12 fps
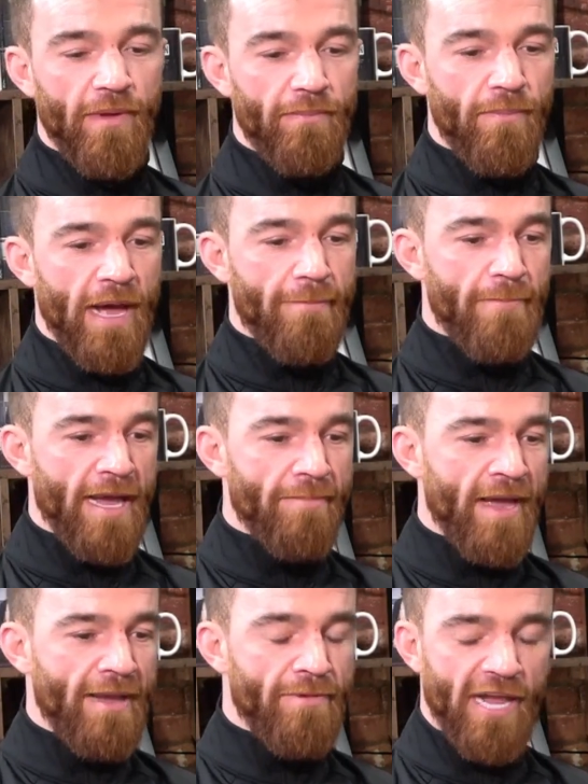My
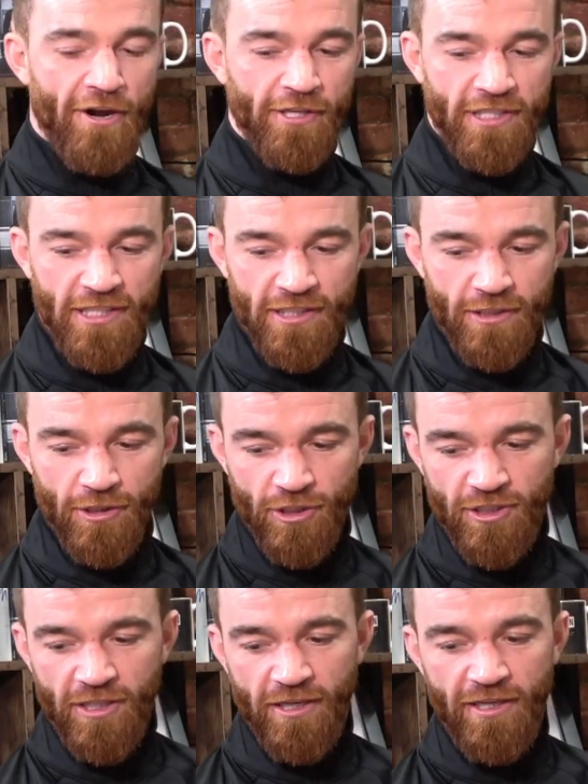main priority is
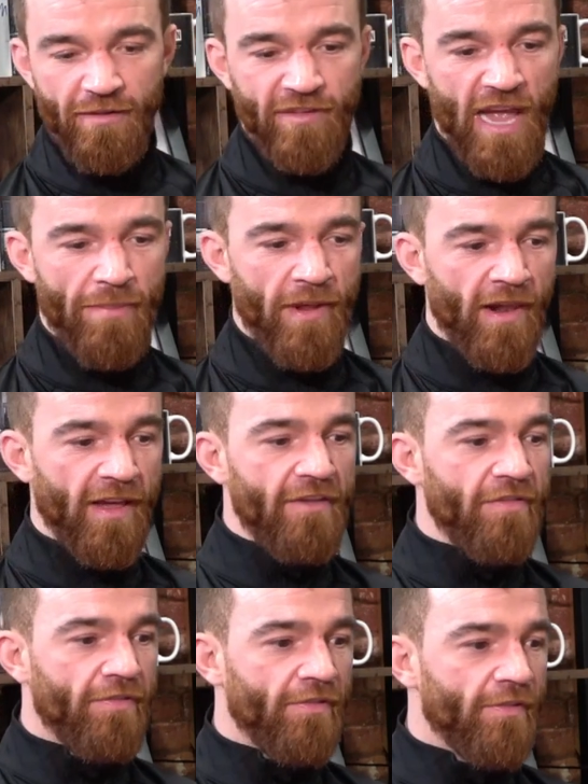just to give them a
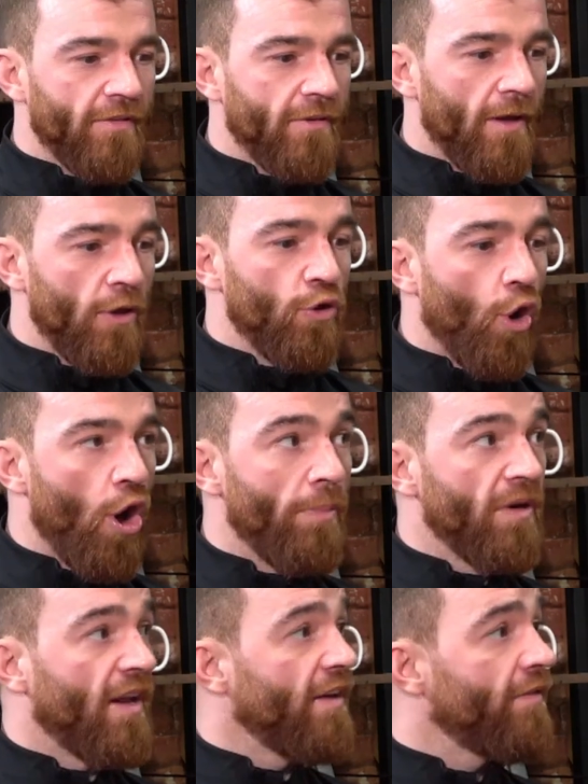life, a
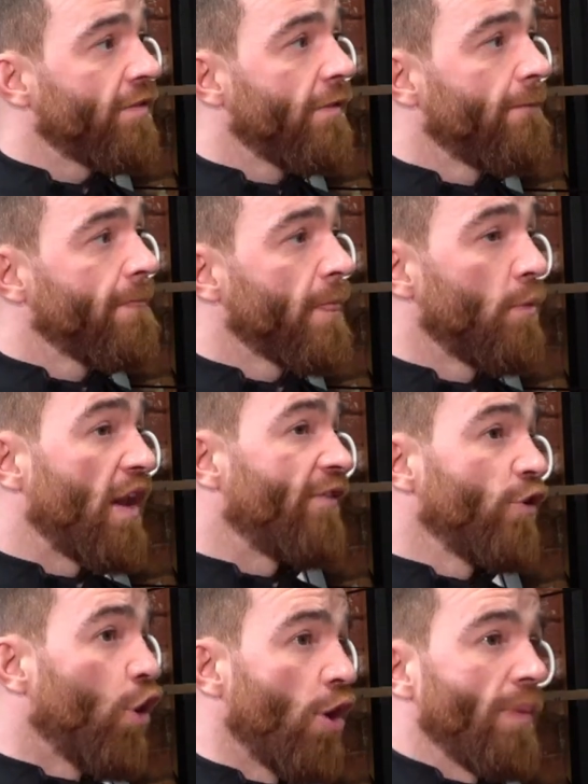normal life. Whatever
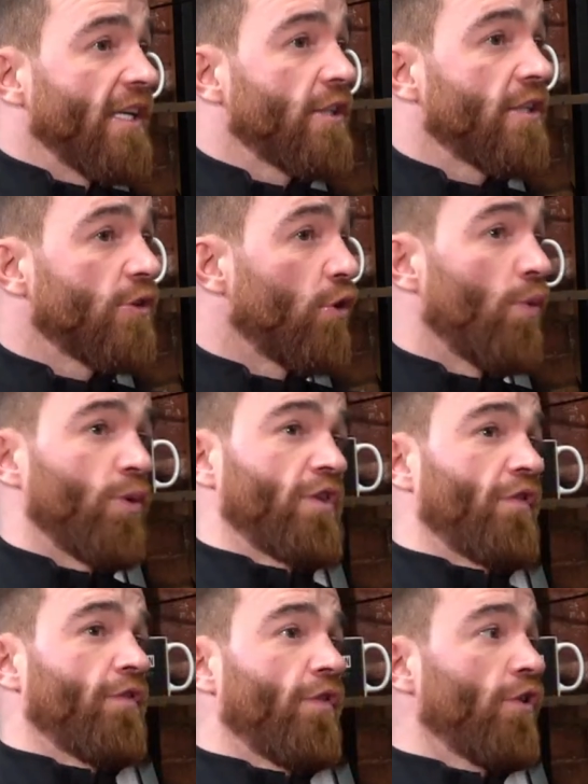normal is, don't know what the
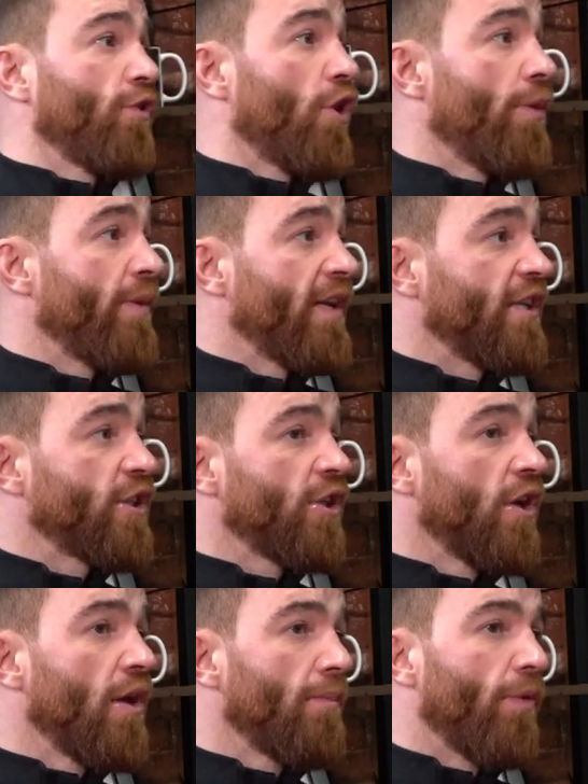fuck normal is.
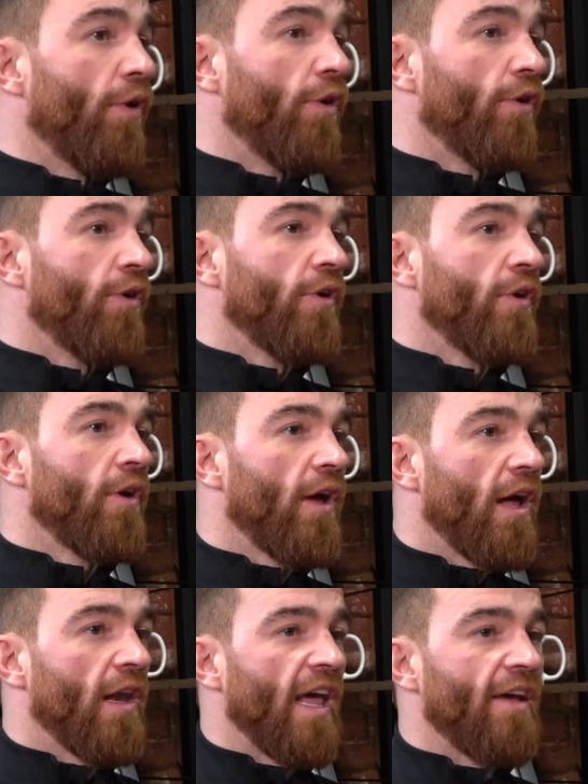No.
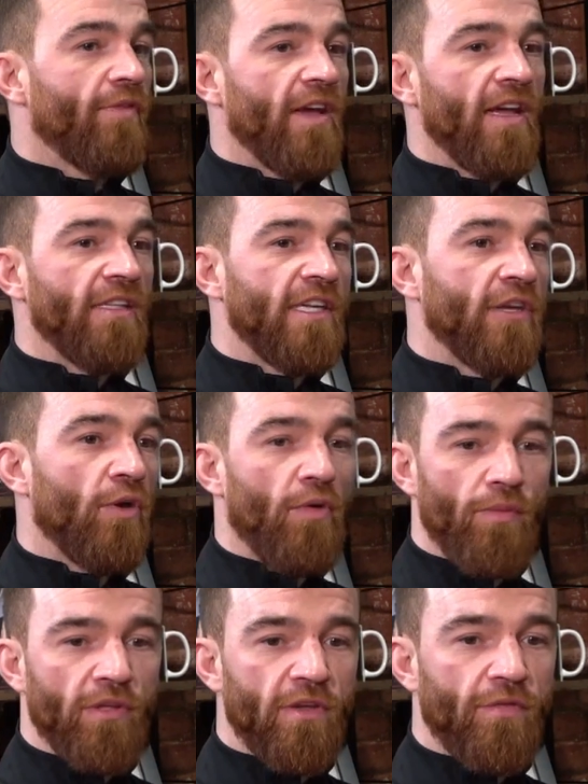But a life where they grow up
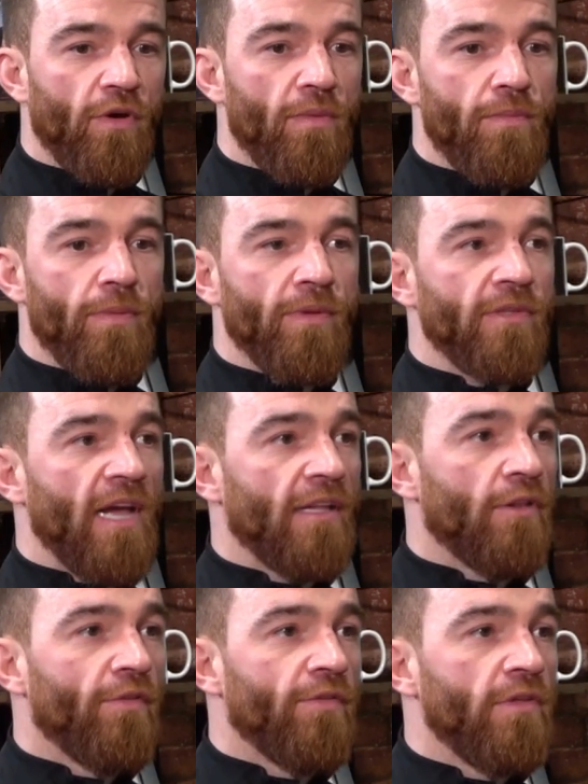with the fucking mum and
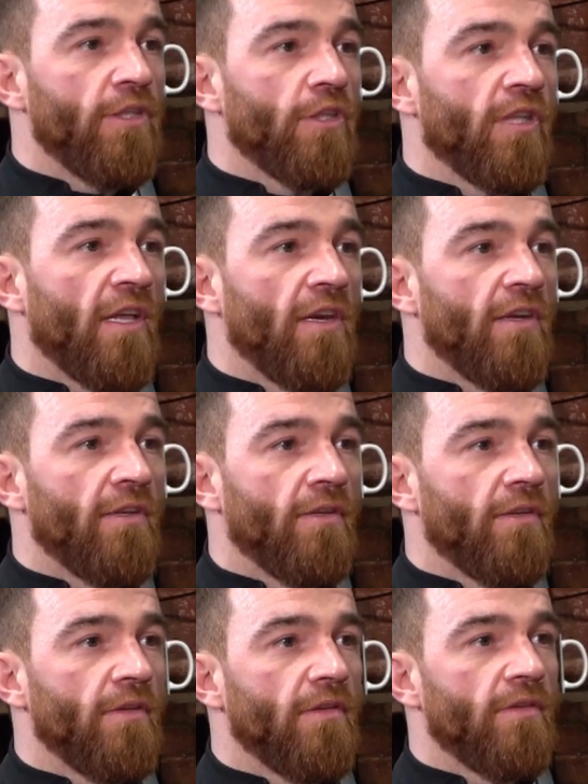dad loving each other and
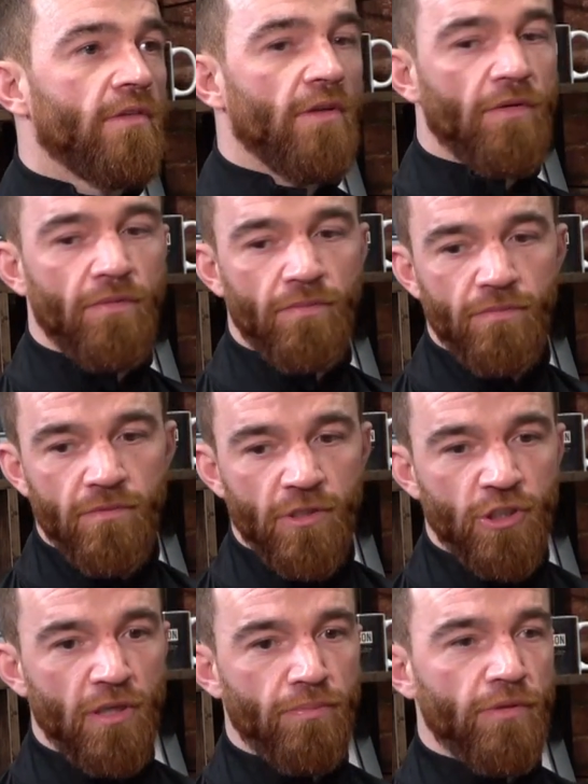the
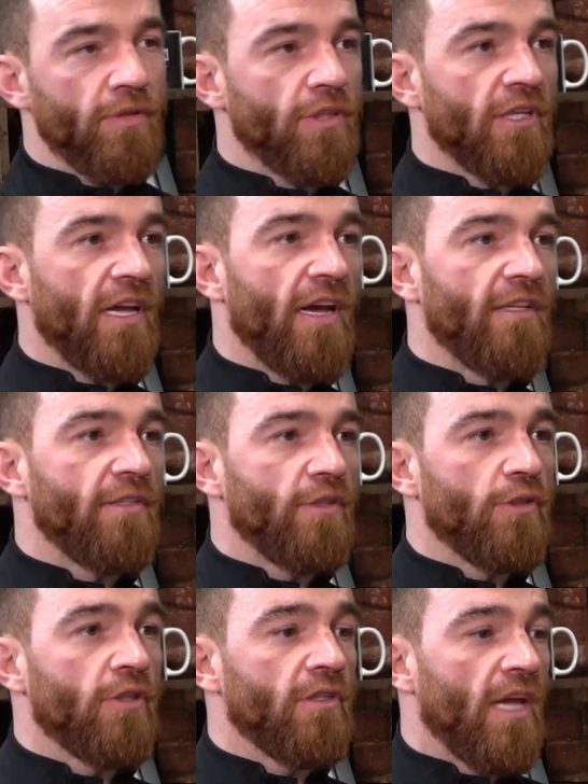siblings around
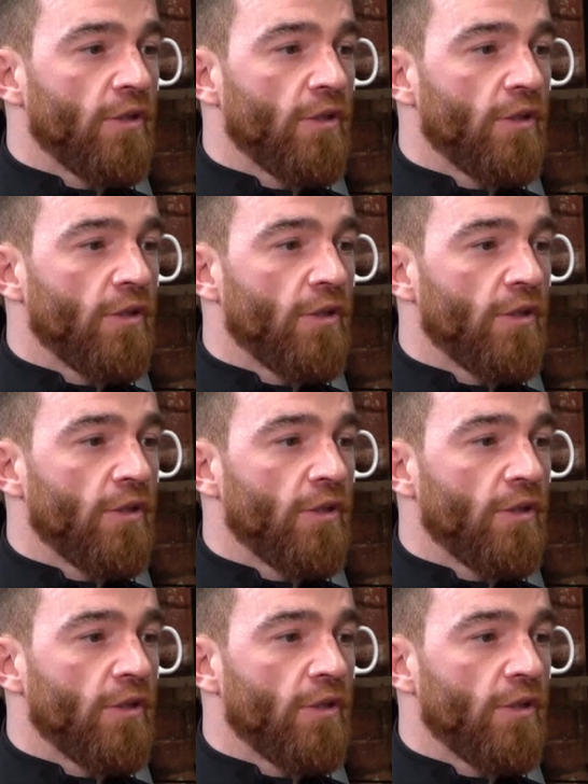each other.